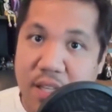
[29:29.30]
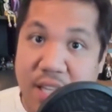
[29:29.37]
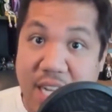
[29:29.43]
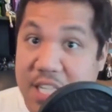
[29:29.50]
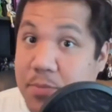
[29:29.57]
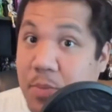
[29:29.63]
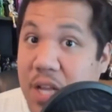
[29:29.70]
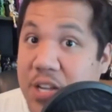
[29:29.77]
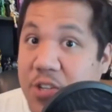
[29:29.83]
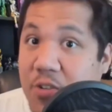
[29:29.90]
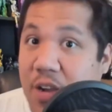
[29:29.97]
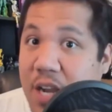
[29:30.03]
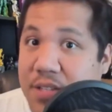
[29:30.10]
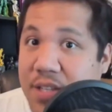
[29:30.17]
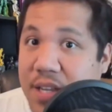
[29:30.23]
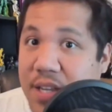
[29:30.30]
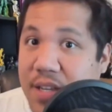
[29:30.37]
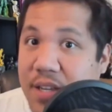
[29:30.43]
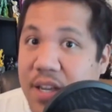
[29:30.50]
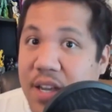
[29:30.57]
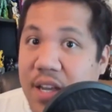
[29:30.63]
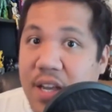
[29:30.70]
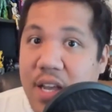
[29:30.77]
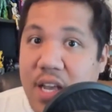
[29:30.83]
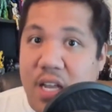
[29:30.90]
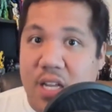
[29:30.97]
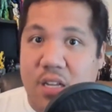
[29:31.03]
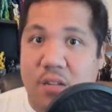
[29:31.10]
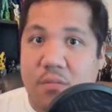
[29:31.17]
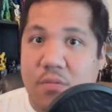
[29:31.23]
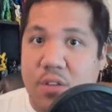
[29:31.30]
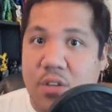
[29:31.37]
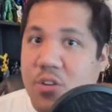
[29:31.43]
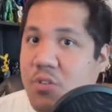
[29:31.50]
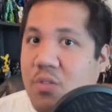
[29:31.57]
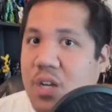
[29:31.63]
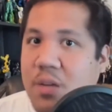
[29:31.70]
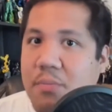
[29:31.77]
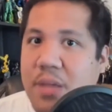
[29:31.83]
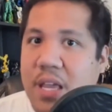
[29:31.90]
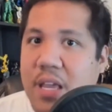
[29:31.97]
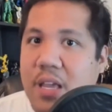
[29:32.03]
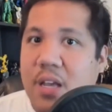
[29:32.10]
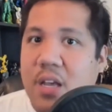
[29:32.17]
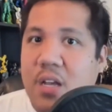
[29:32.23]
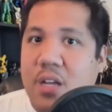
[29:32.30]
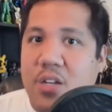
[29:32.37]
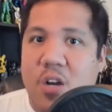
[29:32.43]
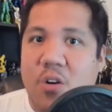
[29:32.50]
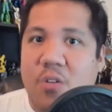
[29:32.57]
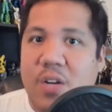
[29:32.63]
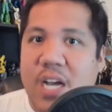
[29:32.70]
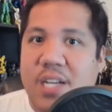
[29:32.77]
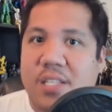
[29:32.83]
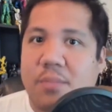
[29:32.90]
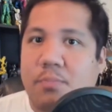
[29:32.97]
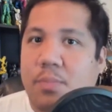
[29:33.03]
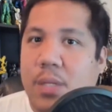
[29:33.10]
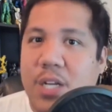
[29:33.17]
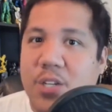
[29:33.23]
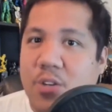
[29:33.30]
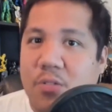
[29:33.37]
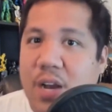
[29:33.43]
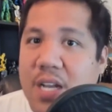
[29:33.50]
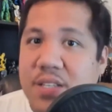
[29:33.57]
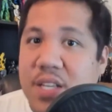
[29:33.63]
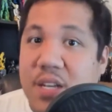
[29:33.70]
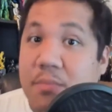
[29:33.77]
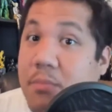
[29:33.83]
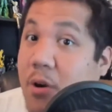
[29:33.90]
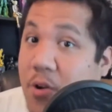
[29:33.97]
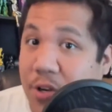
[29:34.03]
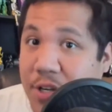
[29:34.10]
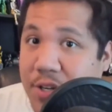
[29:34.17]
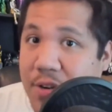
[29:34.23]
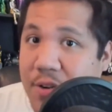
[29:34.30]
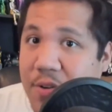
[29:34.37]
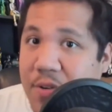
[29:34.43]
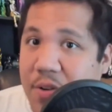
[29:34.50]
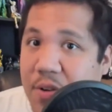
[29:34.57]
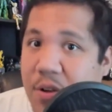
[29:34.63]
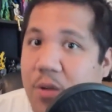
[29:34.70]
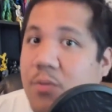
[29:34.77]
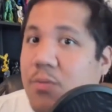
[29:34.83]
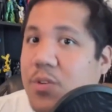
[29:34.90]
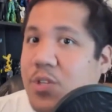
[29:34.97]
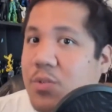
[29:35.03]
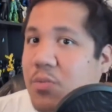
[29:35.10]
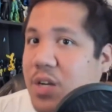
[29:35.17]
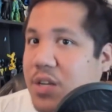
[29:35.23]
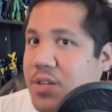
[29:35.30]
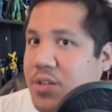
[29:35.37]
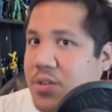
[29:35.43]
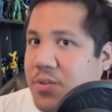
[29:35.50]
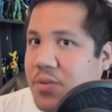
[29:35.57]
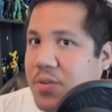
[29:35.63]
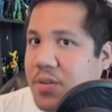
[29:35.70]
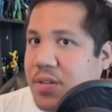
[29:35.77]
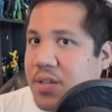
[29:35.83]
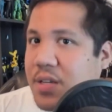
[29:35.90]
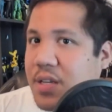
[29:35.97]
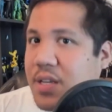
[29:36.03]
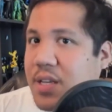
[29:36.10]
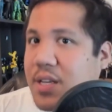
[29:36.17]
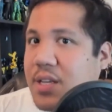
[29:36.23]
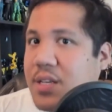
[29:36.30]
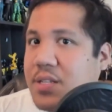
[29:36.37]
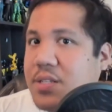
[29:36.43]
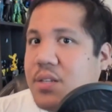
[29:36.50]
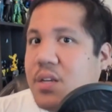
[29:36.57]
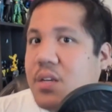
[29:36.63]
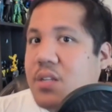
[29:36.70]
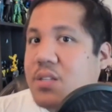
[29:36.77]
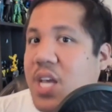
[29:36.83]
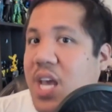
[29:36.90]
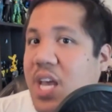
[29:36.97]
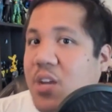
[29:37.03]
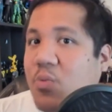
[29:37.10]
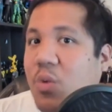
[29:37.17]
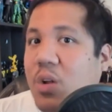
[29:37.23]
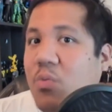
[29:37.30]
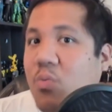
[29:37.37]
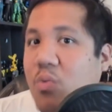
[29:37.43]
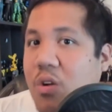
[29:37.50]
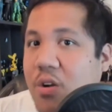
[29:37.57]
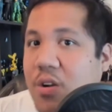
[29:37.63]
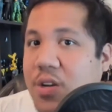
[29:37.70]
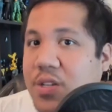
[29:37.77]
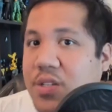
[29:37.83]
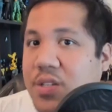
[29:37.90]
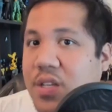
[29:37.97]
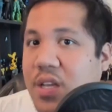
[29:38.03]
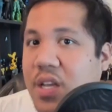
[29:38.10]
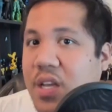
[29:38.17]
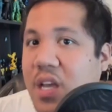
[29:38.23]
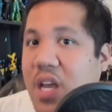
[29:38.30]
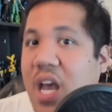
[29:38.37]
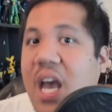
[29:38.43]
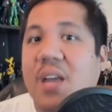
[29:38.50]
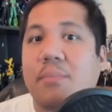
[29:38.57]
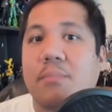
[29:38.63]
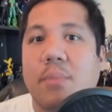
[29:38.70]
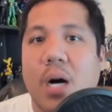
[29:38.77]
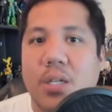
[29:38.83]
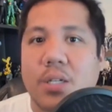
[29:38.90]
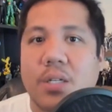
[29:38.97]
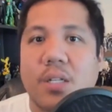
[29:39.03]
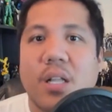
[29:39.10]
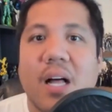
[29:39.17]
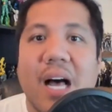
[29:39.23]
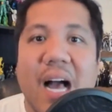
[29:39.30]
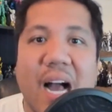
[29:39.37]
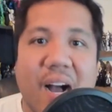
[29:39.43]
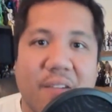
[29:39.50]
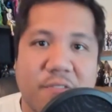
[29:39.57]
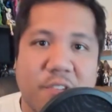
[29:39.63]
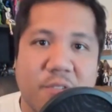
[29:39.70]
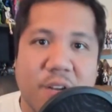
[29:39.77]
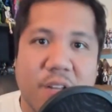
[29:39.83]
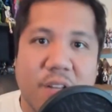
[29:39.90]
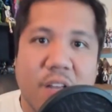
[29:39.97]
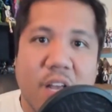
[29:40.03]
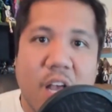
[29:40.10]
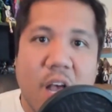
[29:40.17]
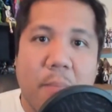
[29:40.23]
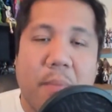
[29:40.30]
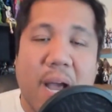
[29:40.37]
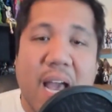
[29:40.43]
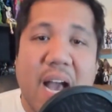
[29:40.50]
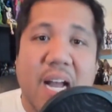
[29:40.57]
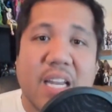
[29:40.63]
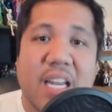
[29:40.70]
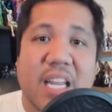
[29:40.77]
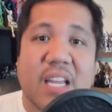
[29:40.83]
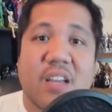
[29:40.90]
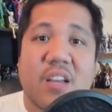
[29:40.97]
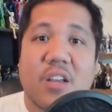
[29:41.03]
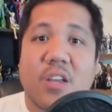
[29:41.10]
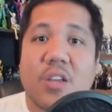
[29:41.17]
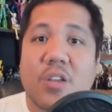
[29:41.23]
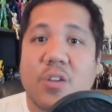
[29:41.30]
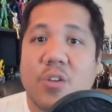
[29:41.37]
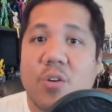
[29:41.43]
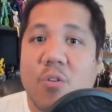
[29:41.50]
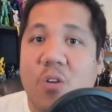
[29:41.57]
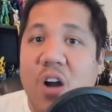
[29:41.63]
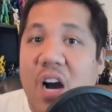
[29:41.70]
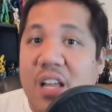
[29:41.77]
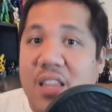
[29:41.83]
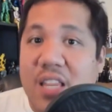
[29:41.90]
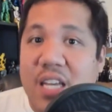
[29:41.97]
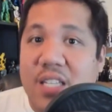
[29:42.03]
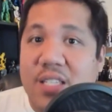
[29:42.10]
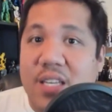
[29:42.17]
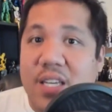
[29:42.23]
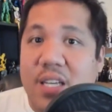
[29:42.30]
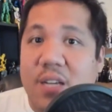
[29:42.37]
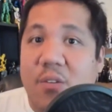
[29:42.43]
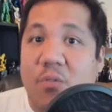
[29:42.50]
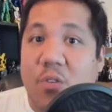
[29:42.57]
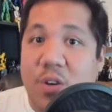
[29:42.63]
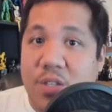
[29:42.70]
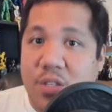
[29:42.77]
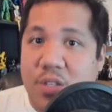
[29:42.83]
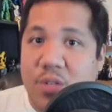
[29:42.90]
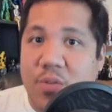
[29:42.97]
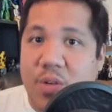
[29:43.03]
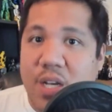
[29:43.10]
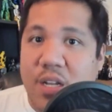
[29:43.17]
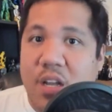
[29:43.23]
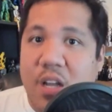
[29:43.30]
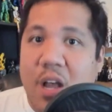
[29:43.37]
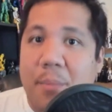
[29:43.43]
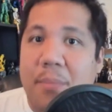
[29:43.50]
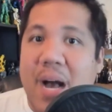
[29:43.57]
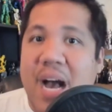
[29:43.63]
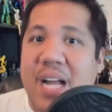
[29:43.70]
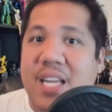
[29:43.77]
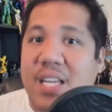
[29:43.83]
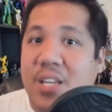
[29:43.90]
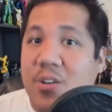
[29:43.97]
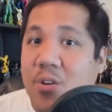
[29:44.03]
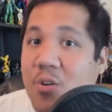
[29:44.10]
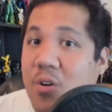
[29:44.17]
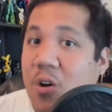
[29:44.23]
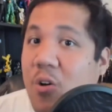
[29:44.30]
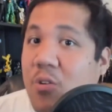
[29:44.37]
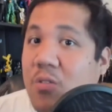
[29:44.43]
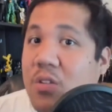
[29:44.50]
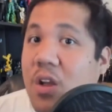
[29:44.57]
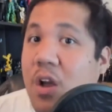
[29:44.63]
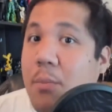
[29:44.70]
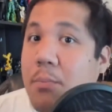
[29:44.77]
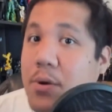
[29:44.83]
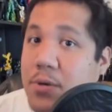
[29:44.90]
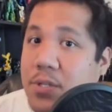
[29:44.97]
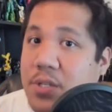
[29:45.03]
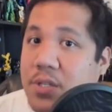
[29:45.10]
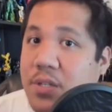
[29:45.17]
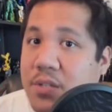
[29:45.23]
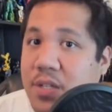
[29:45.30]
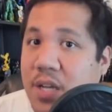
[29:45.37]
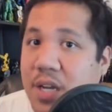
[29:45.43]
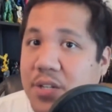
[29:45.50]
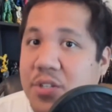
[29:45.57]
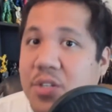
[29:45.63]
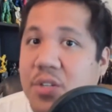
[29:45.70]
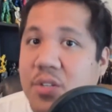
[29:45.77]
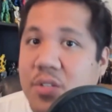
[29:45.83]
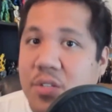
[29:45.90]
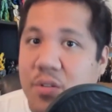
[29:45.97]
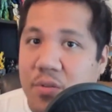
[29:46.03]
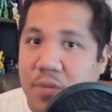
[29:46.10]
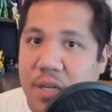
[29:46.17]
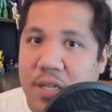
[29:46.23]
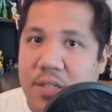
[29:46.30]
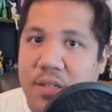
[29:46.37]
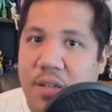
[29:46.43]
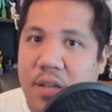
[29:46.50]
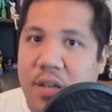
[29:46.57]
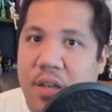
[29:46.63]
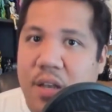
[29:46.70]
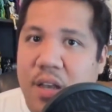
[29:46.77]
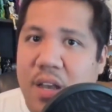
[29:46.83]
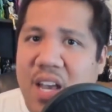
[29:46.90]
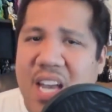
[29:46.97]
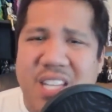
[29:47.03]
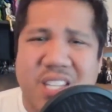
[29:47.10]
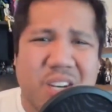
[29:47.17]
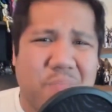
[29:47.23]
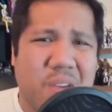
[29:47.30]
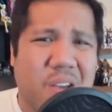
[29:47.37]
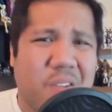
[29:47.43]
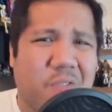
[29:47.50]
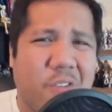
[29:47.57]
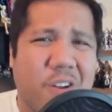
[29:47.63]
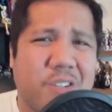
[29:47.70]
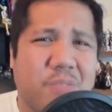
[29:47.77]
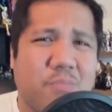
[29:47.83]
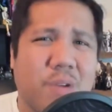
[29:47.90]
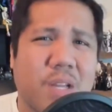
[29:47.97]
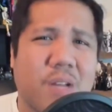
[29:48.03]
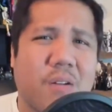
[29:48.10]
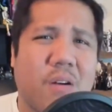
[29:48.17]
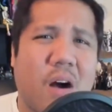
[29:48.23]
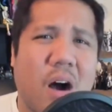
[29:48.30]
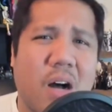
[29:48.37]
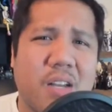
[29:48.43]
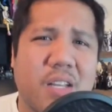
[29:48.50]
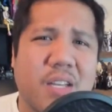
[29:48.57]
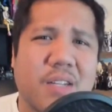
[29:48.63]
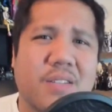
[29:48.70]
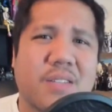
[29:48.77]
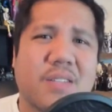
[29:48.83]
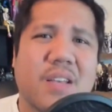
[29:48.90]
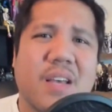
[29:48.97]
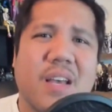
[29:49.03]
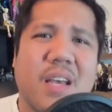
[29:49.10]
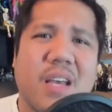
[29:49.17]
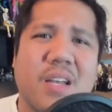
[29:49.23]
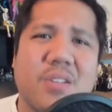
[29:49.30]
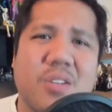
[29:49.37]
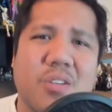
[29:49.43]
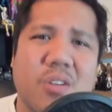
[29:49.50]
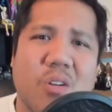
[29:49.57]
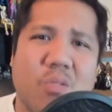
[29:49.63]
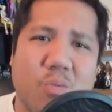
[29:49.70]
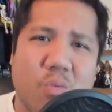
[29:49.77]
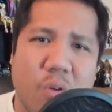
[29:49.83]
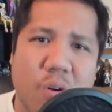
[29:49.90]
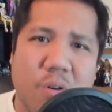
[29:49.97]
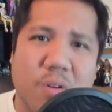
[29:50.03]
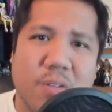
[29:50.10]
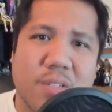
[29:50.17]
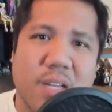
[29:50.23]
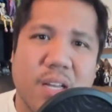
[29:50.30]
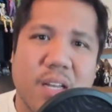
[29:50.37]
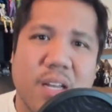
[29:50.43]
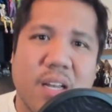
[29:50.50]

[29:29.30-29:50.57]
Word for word: That's plagiarizing. And you don't want to be known as a plagiarizing marketer. What you want to do is take what works and model after it by adding your authentic voice to it, by adding your own personal touch to it. And don't be afraid to bring your audience into your world.